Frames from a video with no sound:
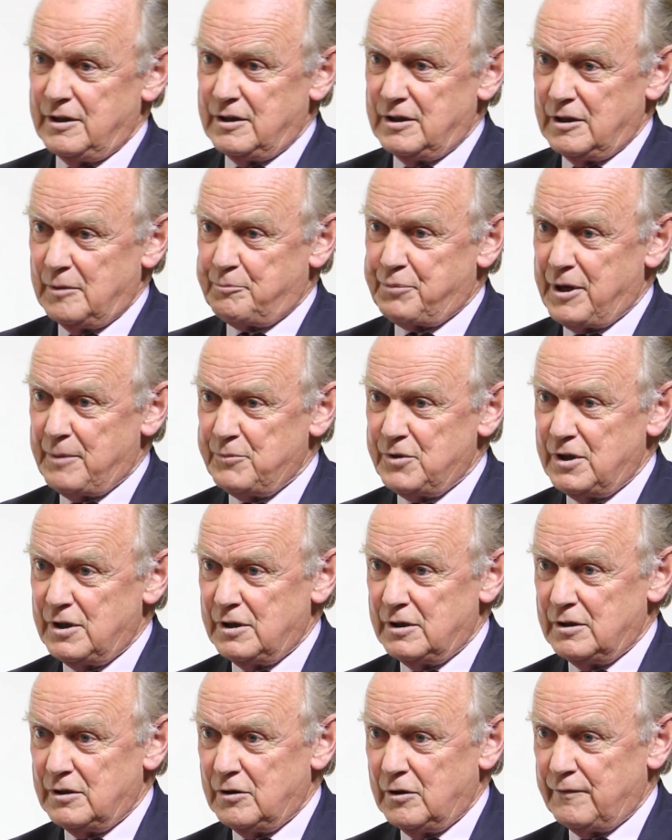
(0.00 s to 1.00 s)
the
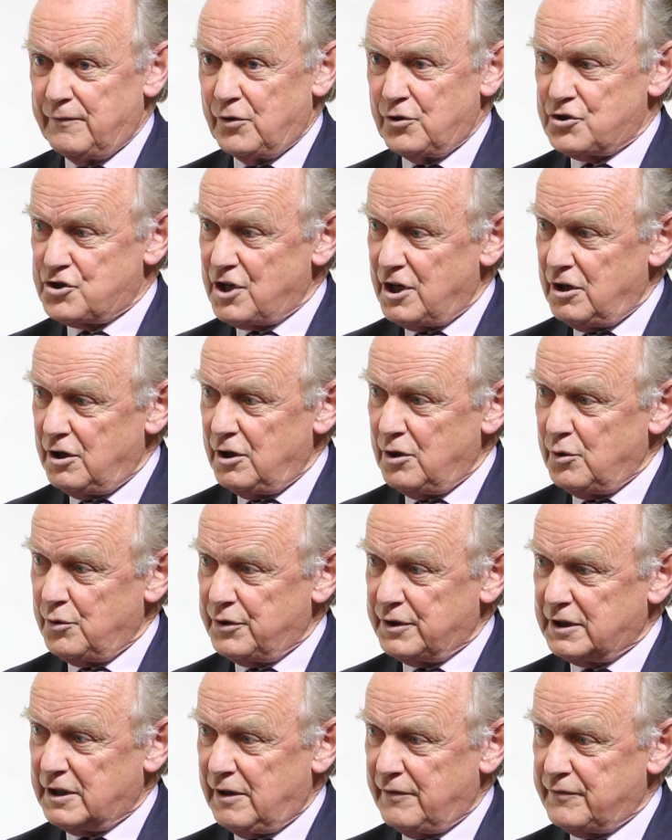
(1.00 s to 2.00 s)
Premier of Ontario
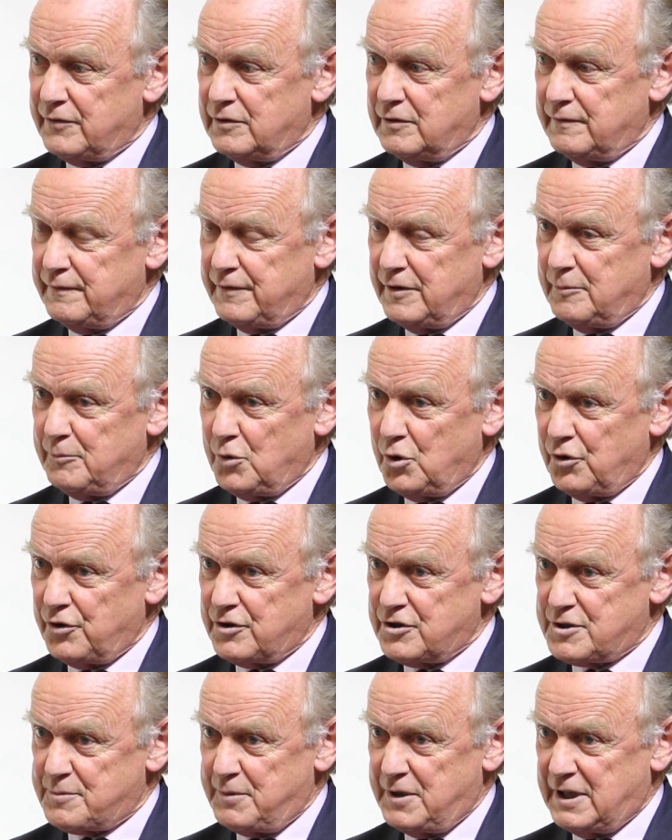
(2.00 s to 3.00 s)
and the Governor of
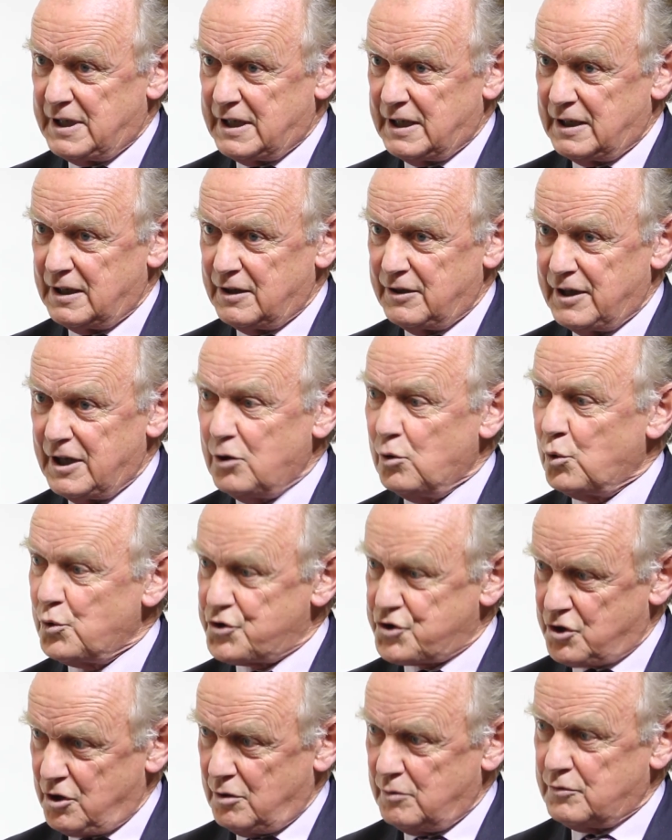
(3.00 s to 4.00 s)
Vermont speaking, and they
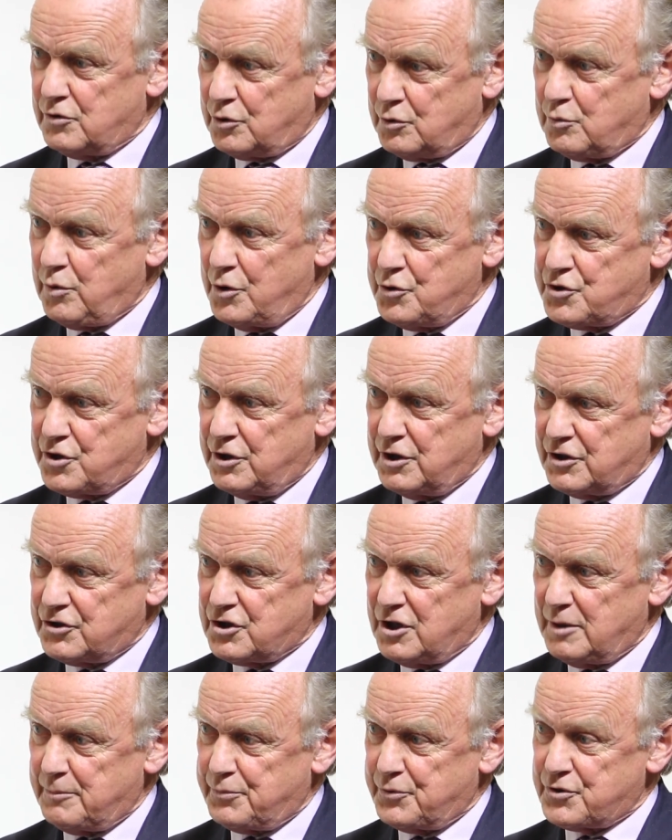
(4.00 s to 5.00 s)
also quoted
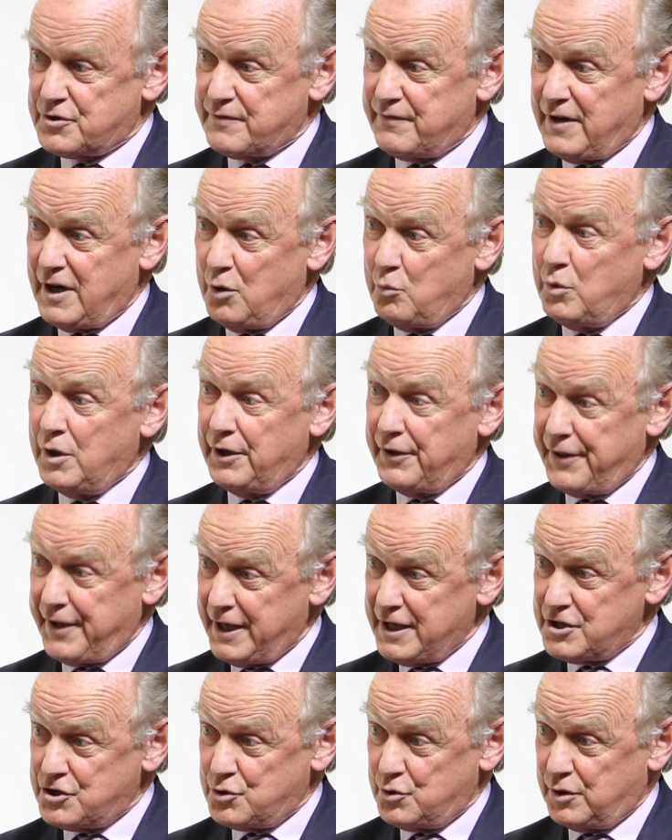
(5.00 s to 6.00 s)
examples of how well
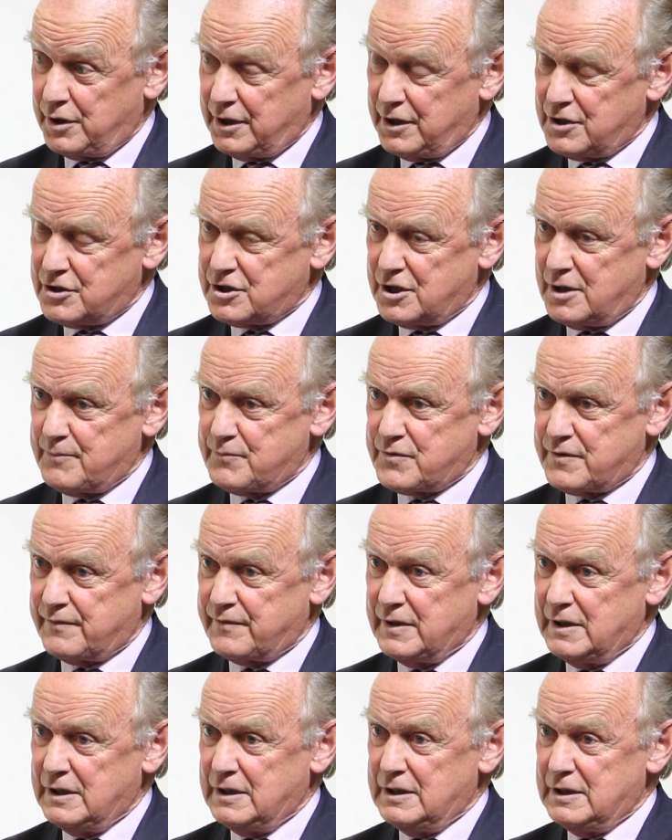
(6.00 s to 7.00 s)
they're doing in terms of
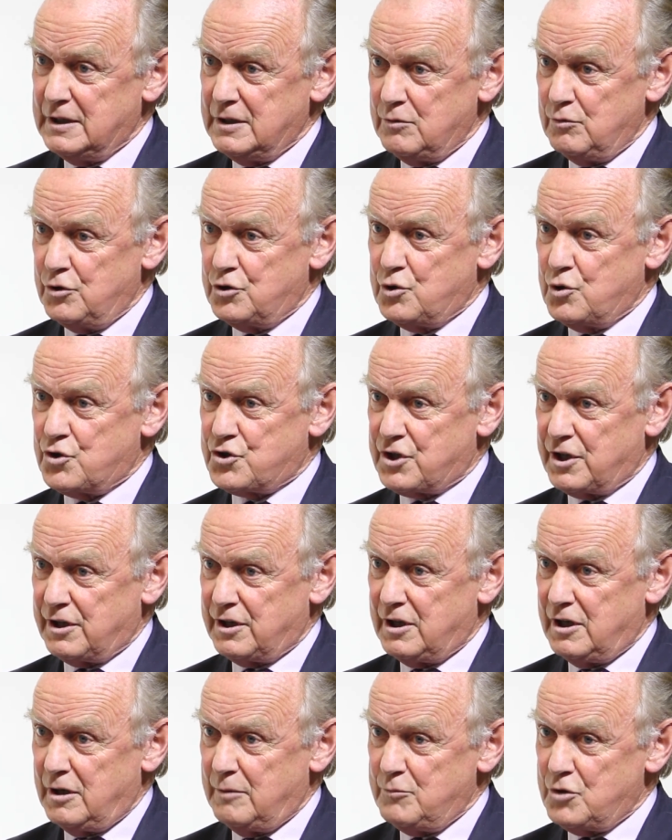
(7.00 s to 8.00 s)

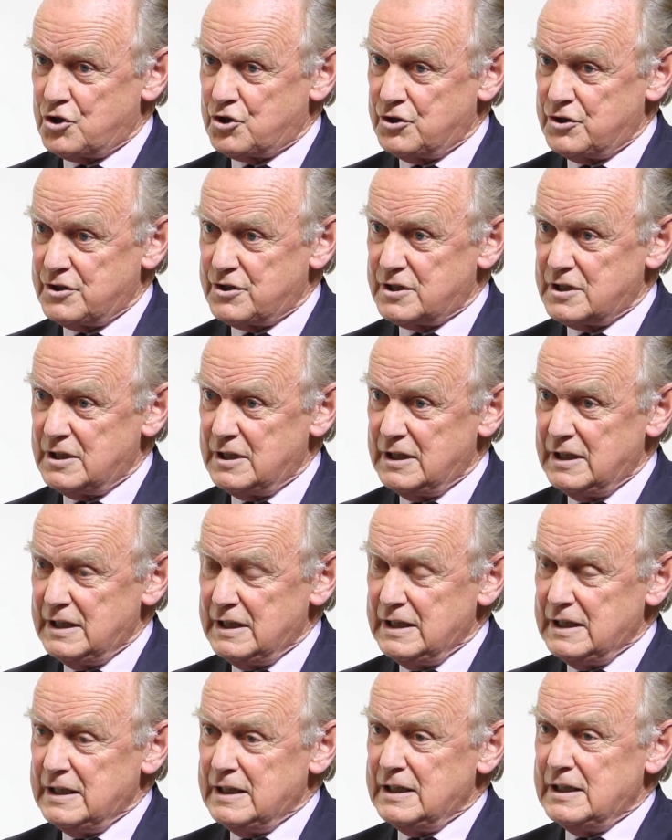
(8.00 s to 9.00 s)
reducing their emissions.
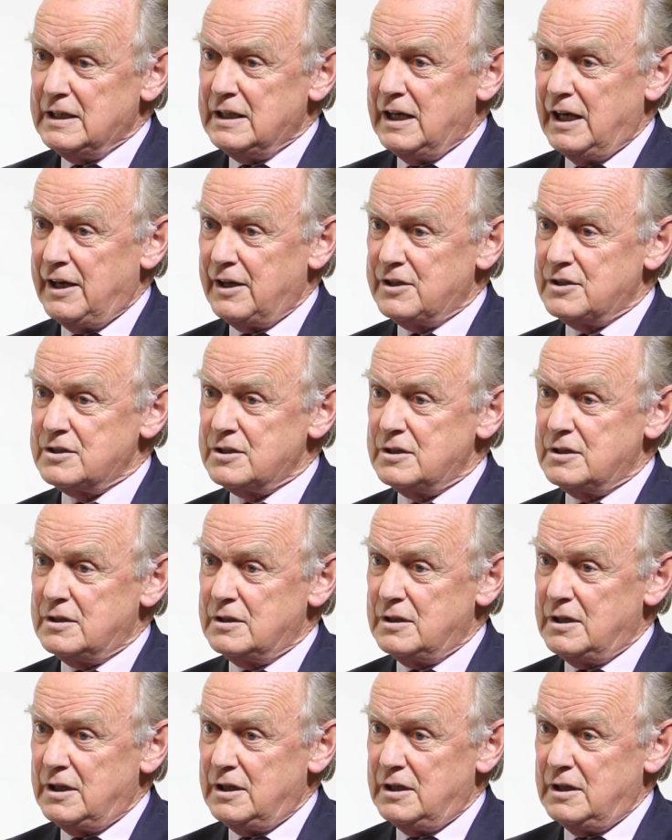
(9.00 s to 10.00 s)
And
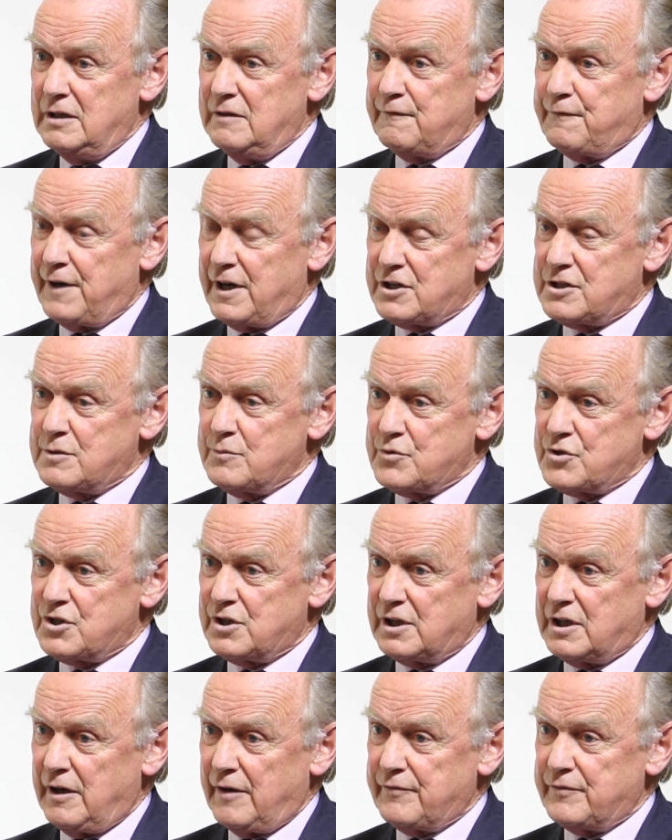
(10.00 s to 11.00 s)
in fact, it was
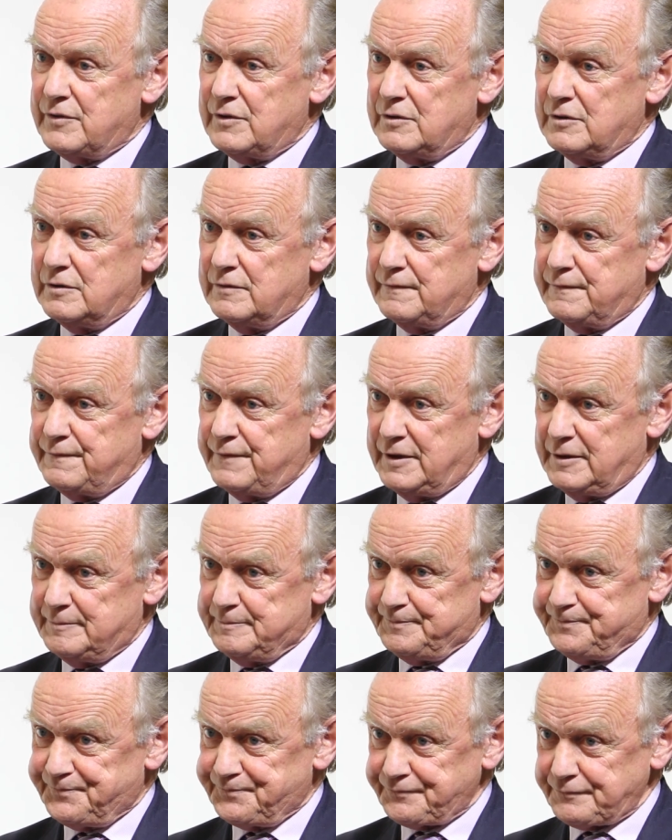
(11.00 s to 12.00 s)
the Governor of
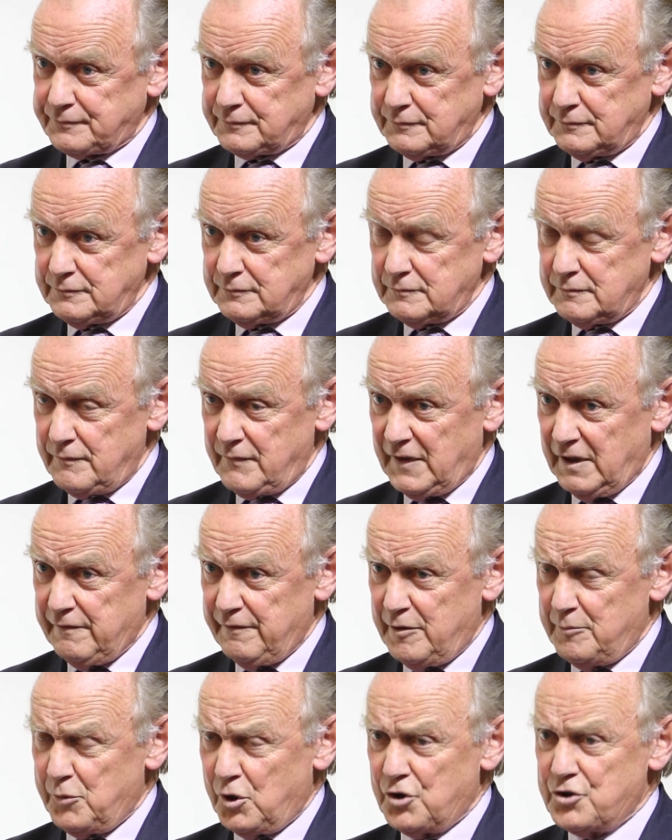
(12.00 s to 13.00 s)

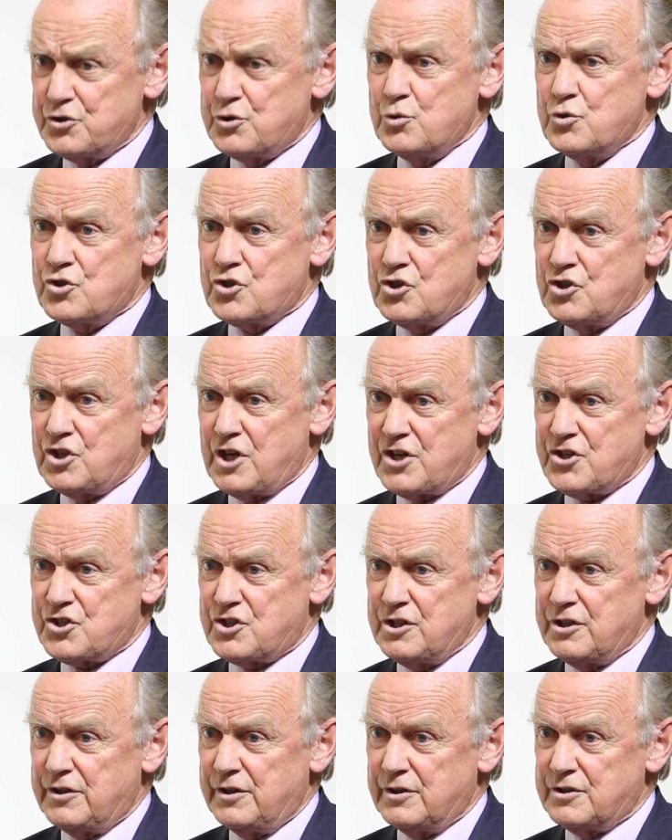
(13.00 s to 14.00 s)
Vermont who
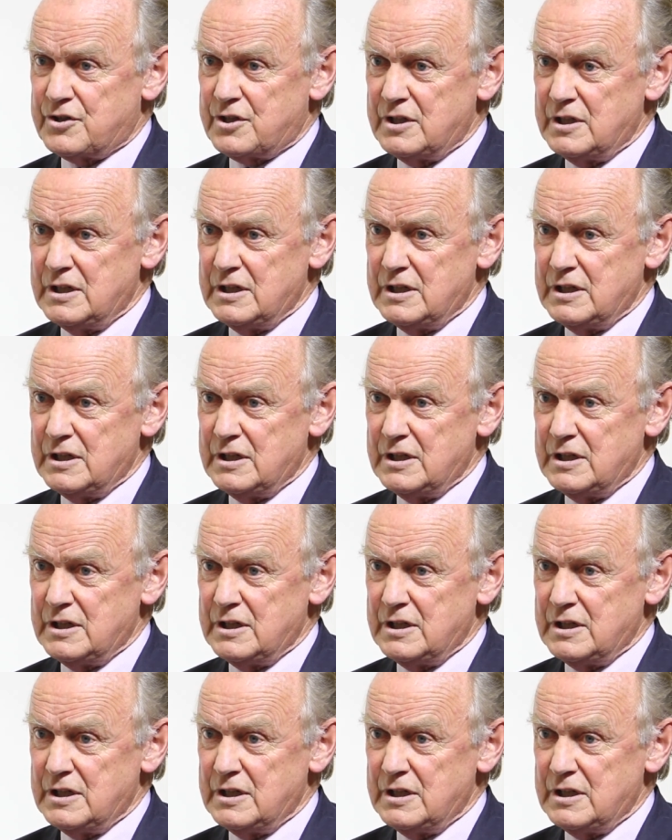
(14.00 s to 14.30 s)
suggested that